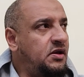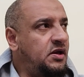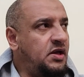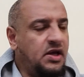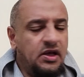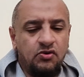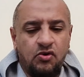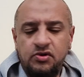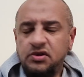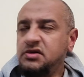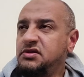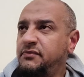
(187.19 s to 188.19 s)
in
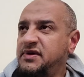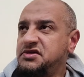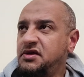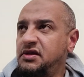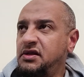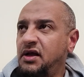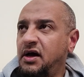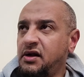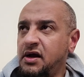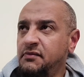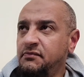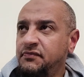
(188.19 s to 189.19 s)
order: the Masjid
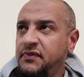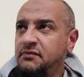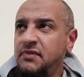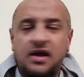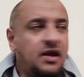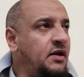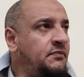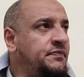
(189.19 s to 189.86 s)
al-Haram, Mecca,